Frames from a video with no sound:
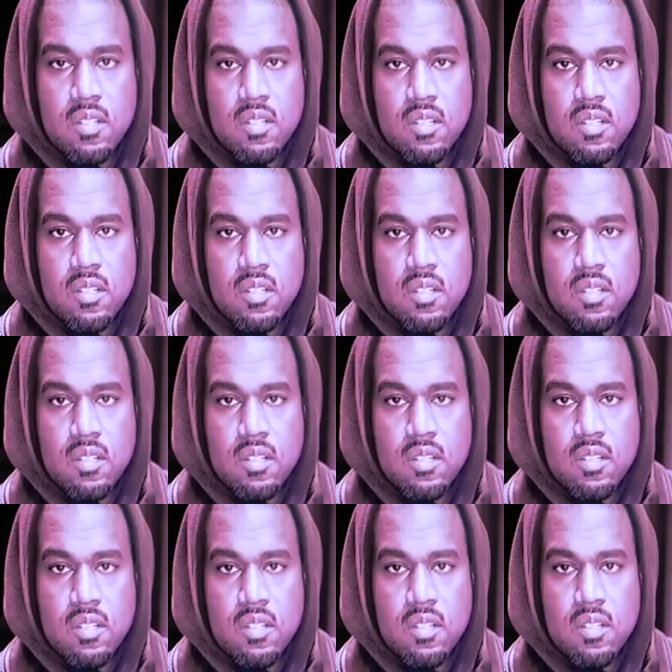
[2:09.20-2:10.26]

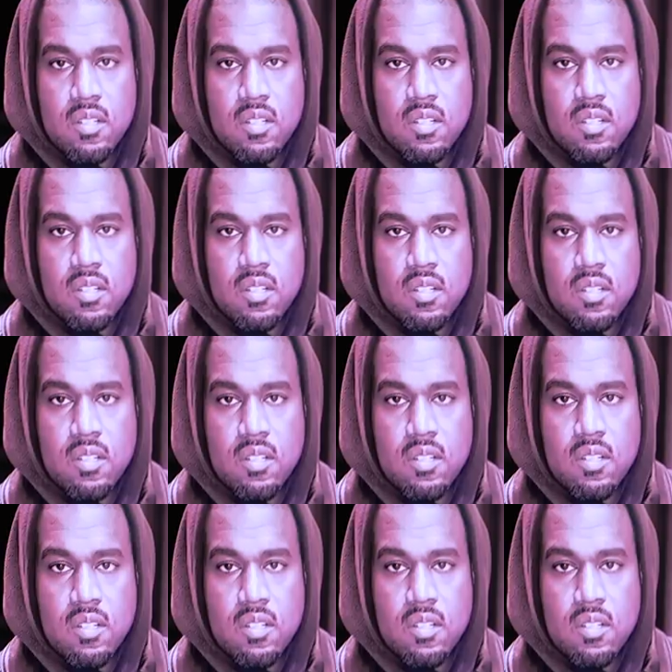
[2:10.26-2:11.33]

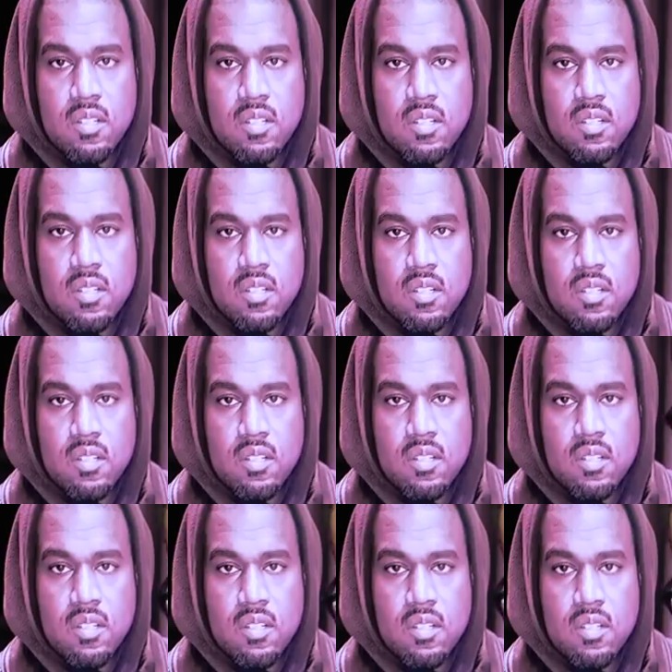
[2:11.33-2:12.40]

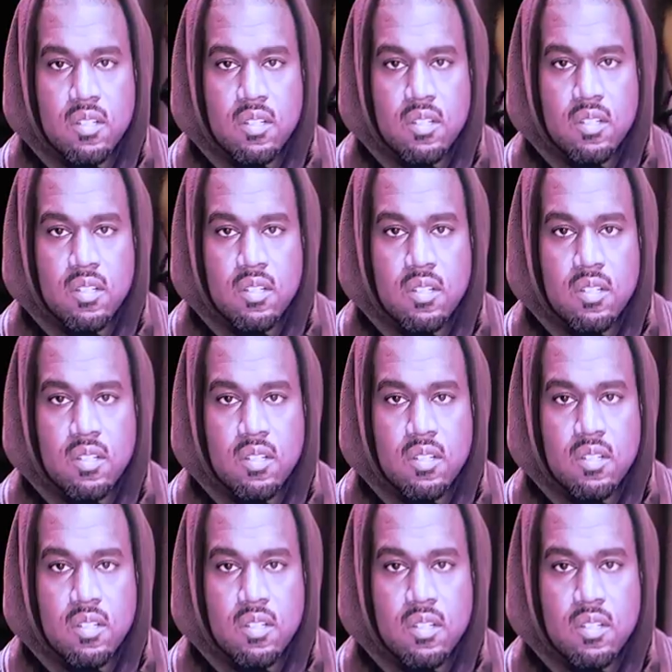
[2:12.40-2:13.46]

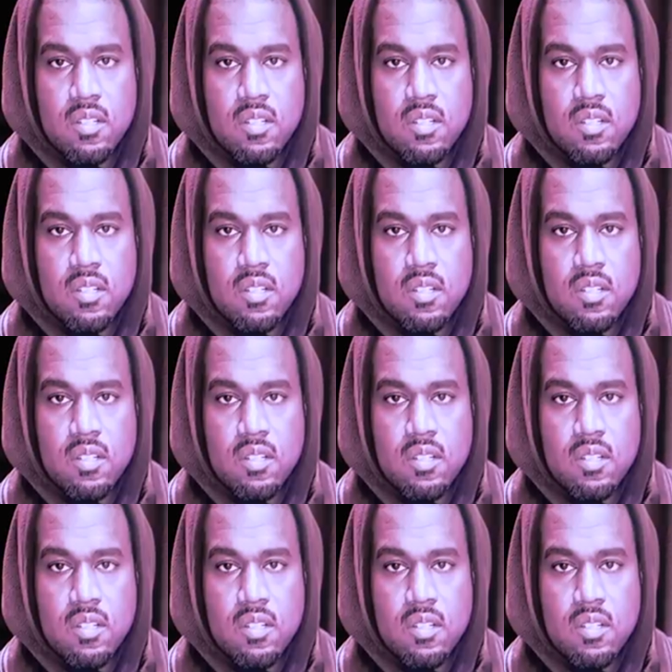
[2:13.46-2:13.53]
(silent)